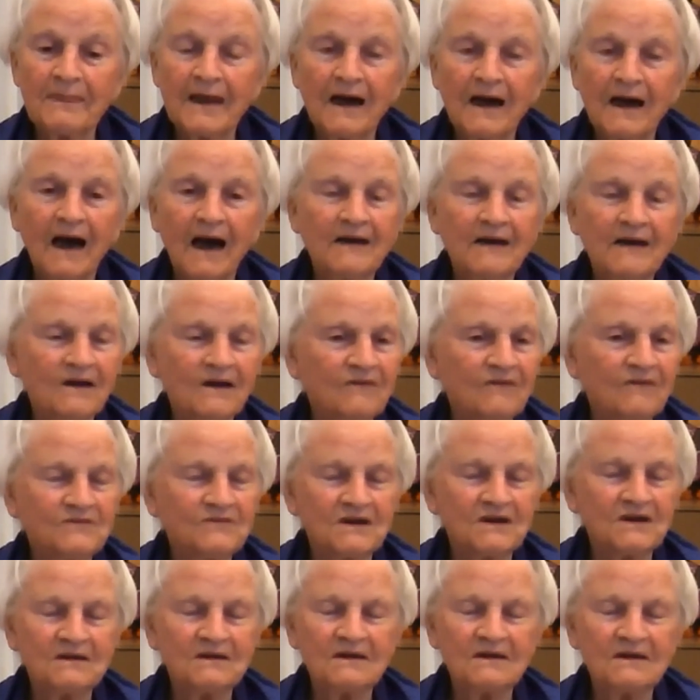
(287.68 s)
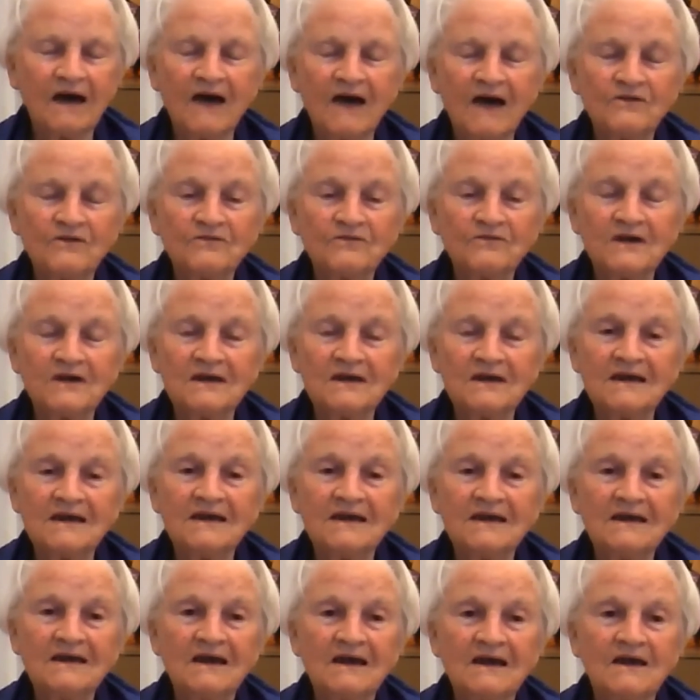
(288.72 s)
I loved it. I
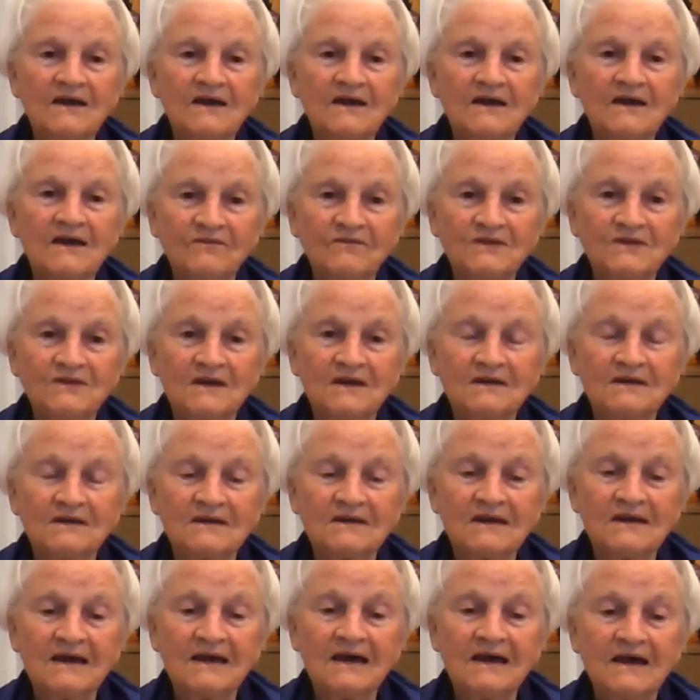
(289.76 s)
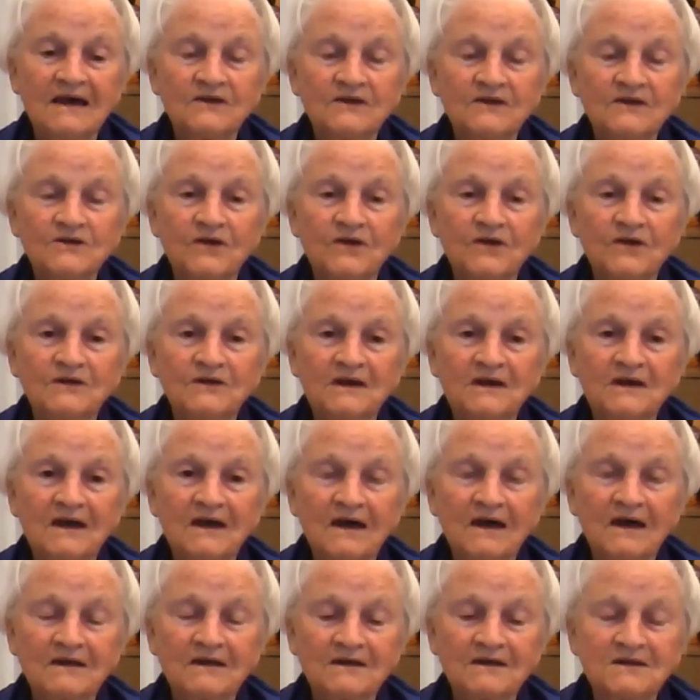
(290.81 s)
really loved it. And so did the
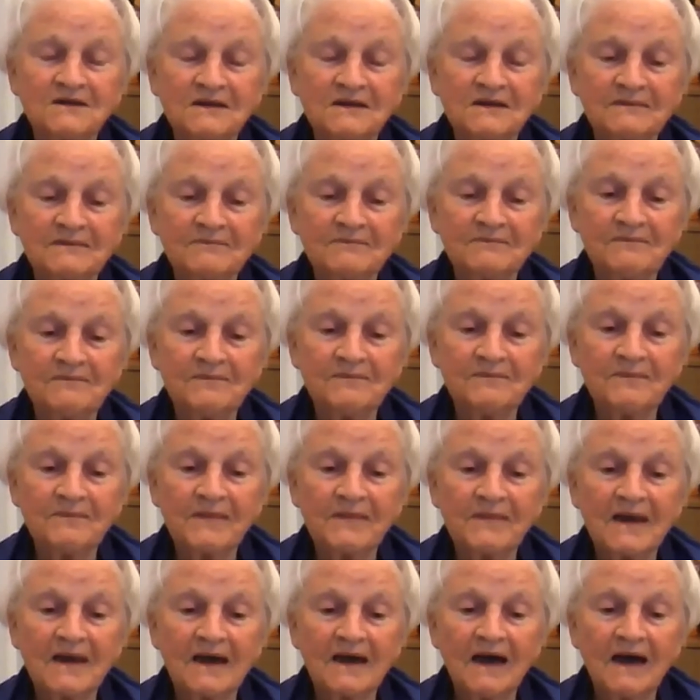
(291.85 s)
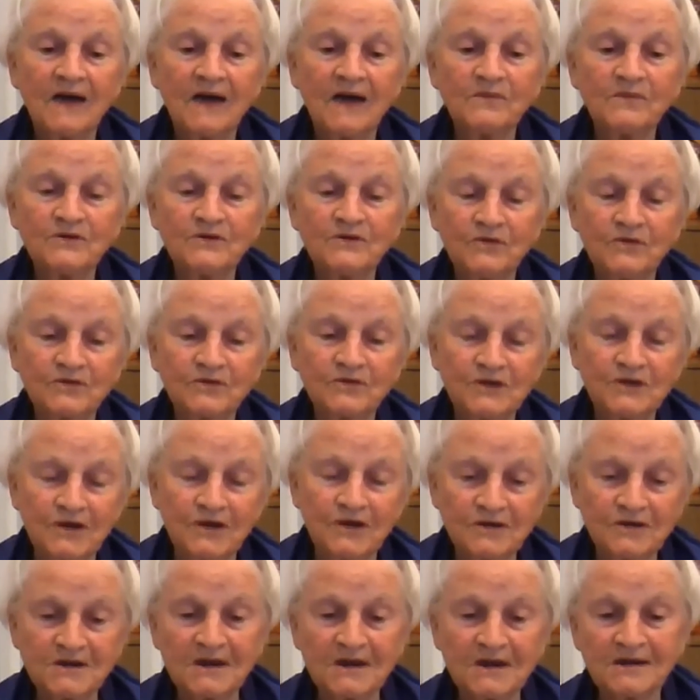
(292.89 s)
others. And we took
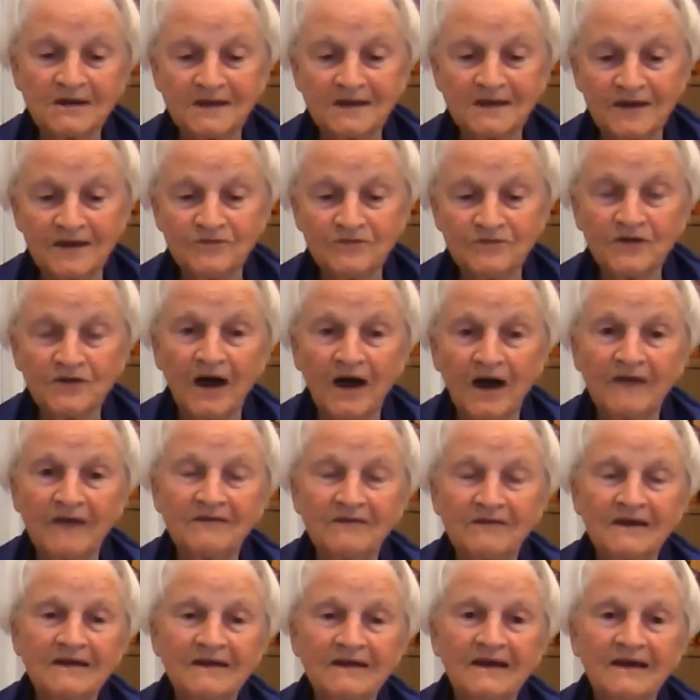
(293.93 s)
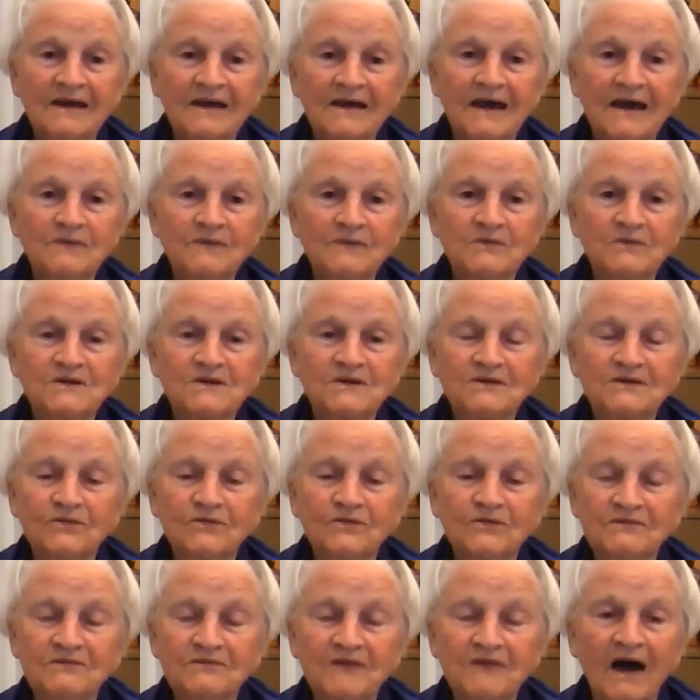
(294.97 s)
turns, as I say, driving. It was
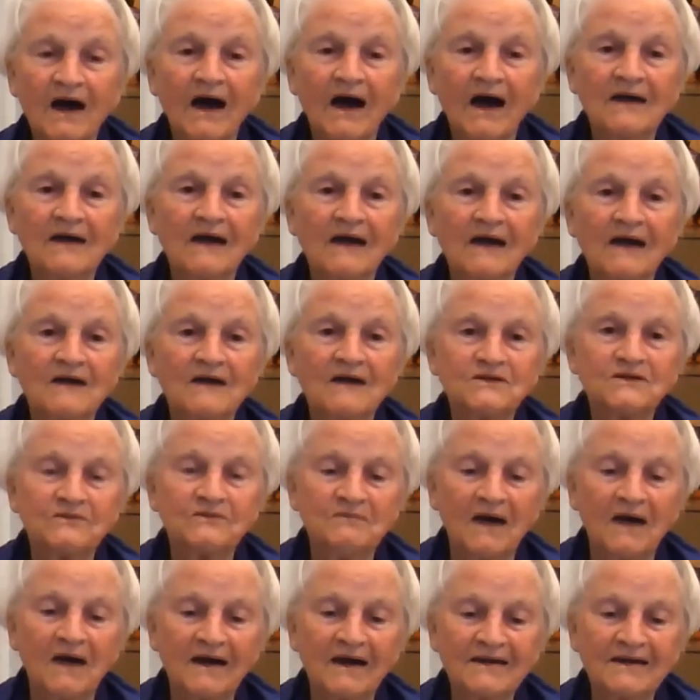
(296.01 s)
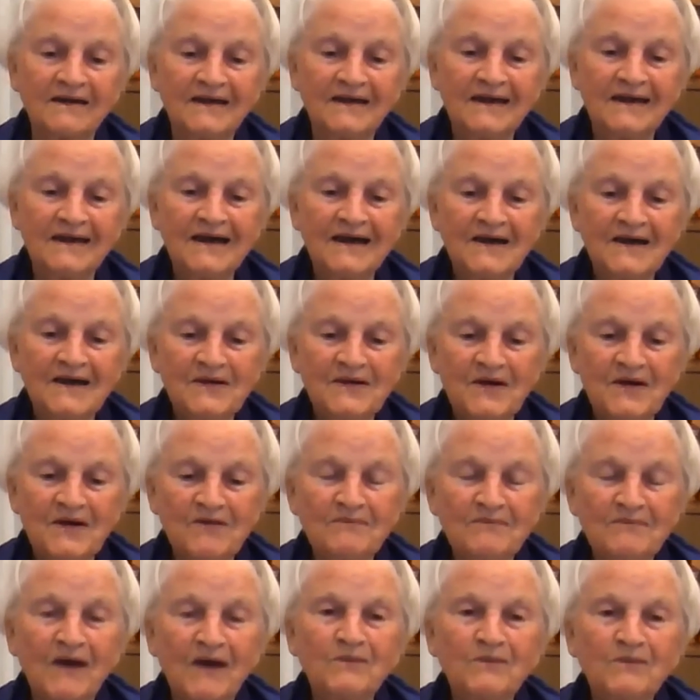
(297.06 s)
sort of the highlight of my
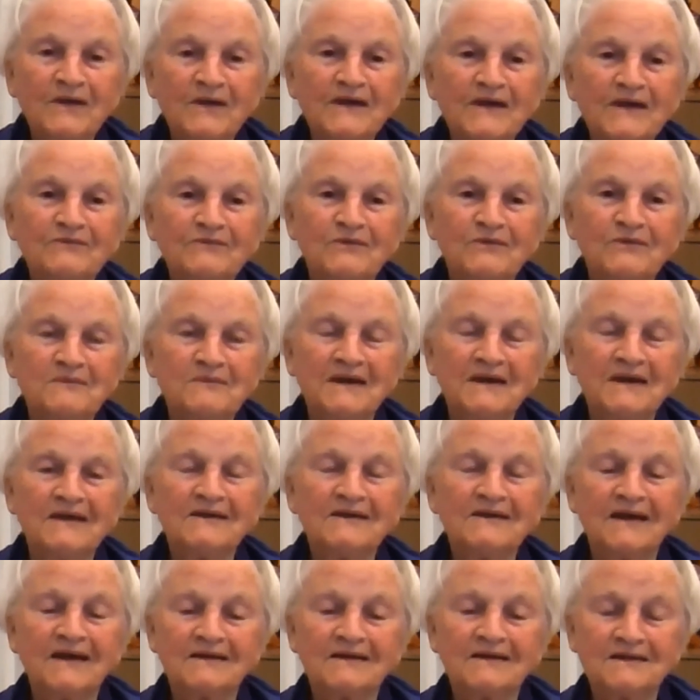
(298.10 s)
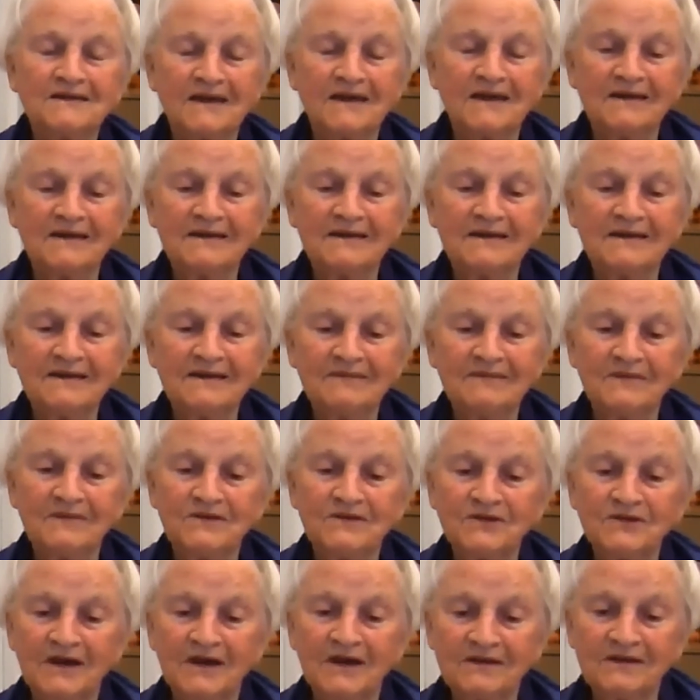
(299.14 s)
week for me that day with
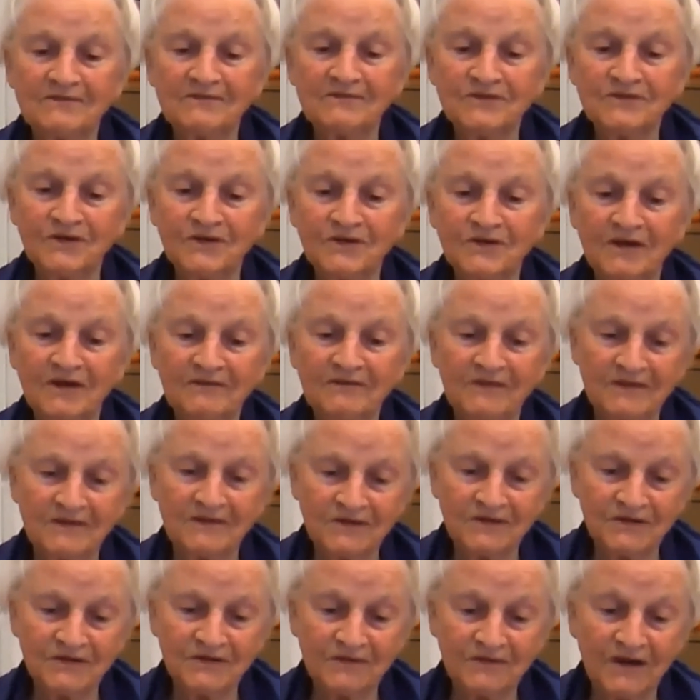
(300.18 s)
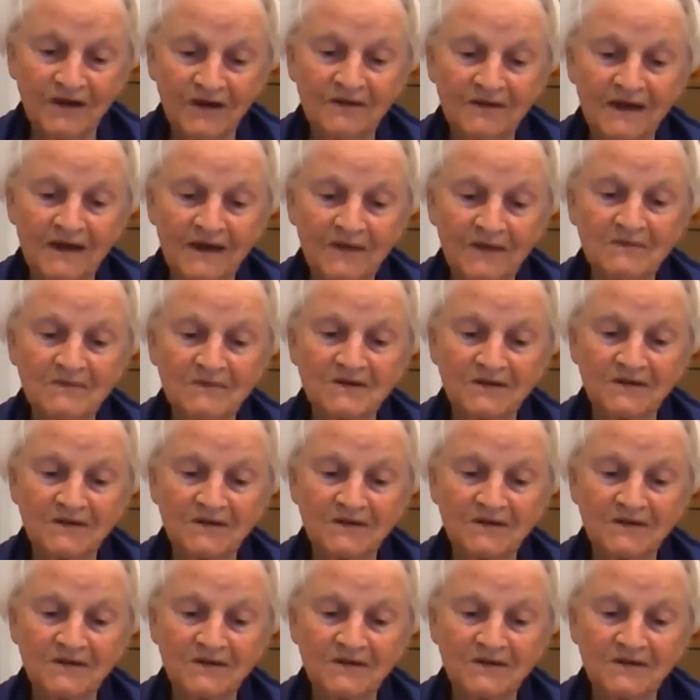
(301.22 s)
Jane JF. Her name was